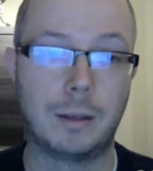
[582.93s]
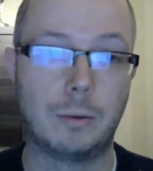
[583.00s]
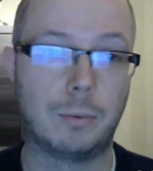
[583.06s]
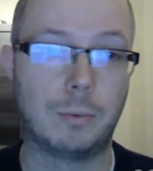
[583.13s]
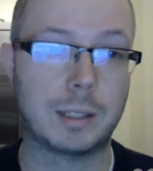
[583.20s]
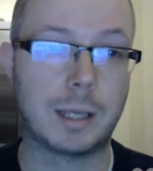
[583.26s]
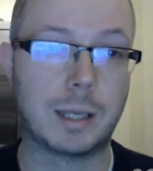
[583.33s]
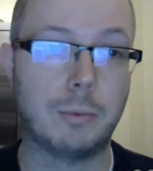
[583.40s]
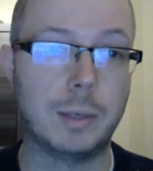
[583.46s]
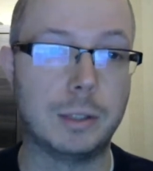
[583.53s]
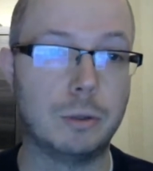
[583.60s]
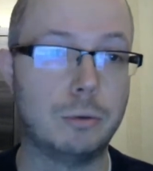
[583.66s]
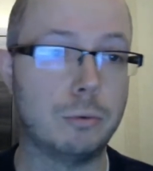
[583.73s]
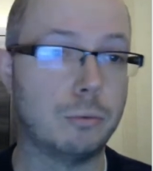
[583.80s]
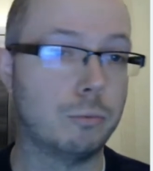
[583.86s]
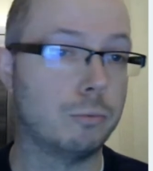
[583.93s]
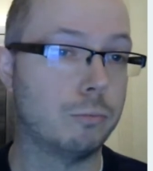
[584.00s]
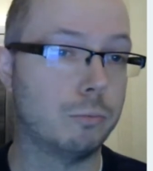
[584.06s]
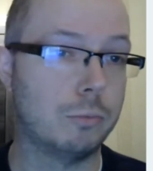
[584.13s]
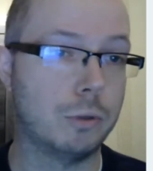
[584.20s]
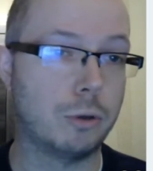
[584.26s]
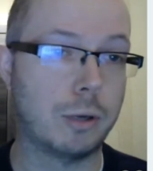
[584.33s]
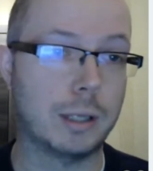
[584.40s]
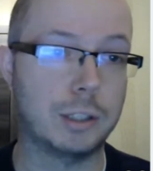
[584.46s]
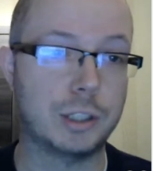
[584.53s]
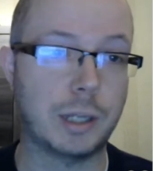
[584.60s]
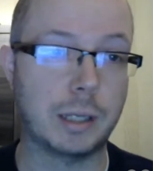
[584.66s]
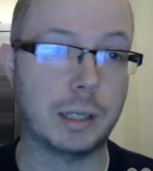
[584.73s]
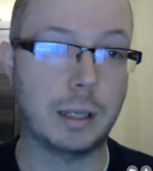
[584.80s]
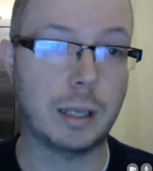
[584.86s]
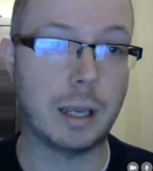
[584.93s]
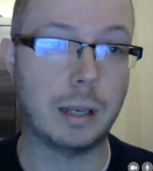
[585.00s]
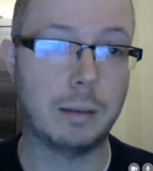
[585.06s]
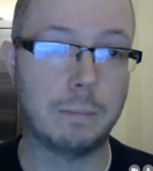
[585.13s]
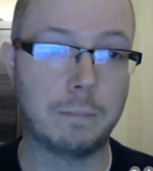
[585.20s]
What can we do? You can check the king,